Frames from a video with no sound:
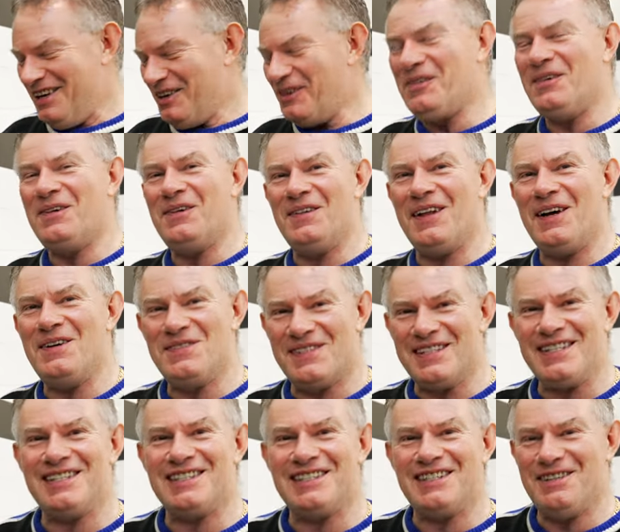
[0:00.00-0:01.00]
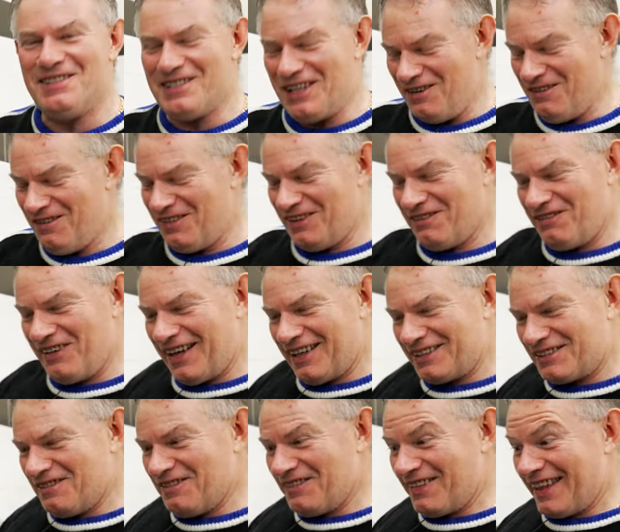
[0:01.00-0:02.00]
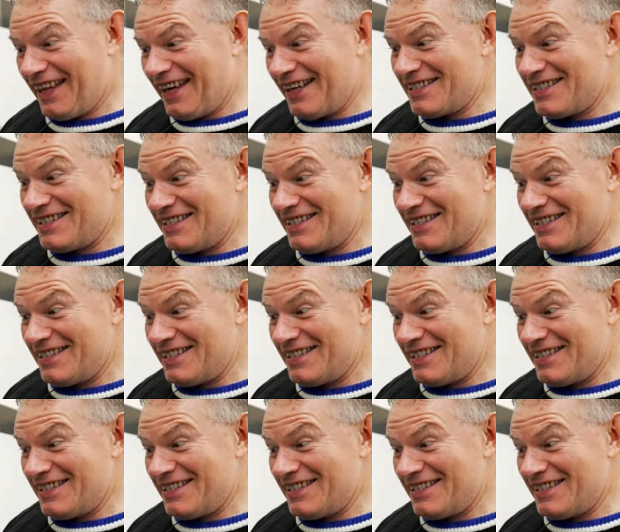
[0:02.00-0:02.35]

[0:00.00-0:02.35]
all those issues over the fact of that